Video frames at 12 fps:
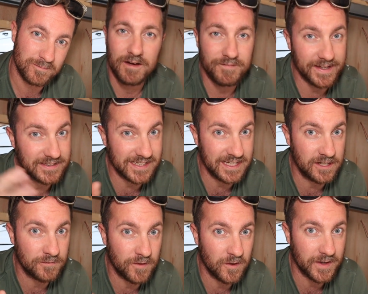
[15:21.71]
And thank you
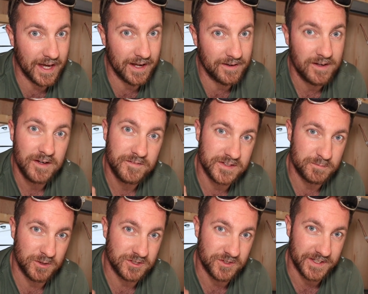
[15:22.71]
to EcoFlow again for
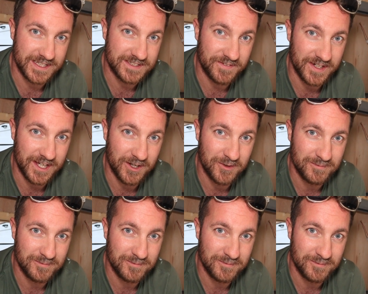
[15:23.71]
sponsoring this video.